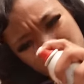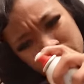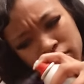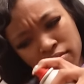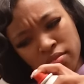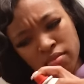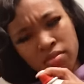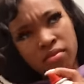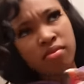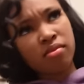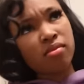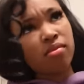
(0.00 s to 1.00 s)
it
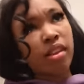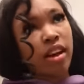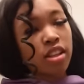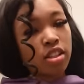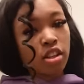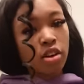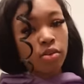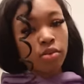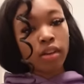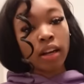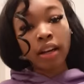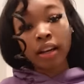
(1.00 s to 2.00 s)
like so
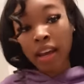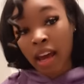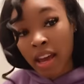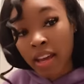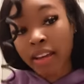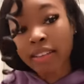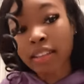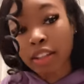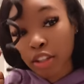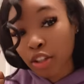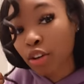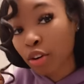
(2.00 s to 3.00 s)
that is a
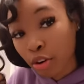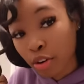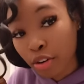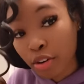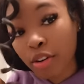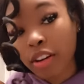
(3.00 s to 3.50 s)
good curl.